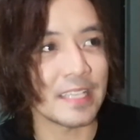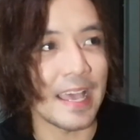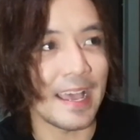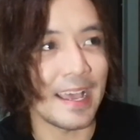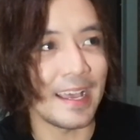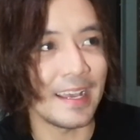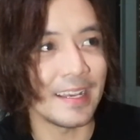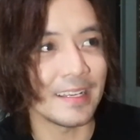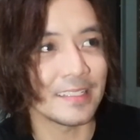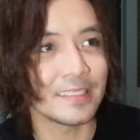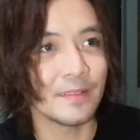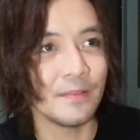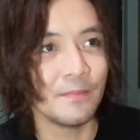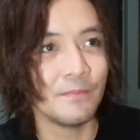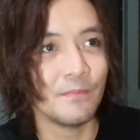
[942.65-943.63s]

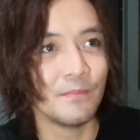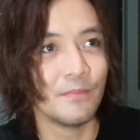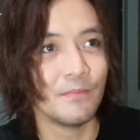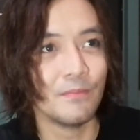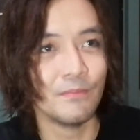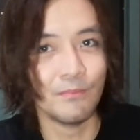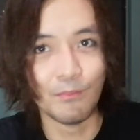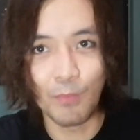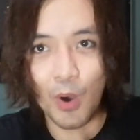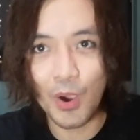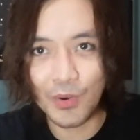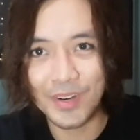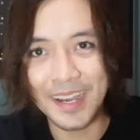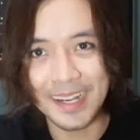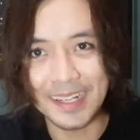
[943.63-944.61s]
as
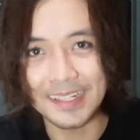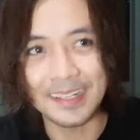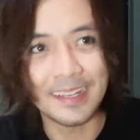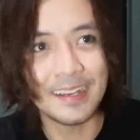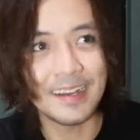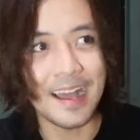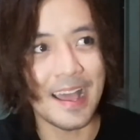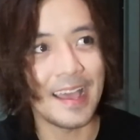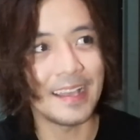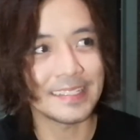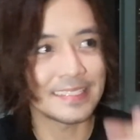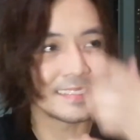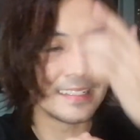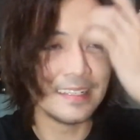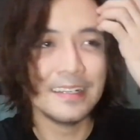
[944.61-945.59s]
moral, as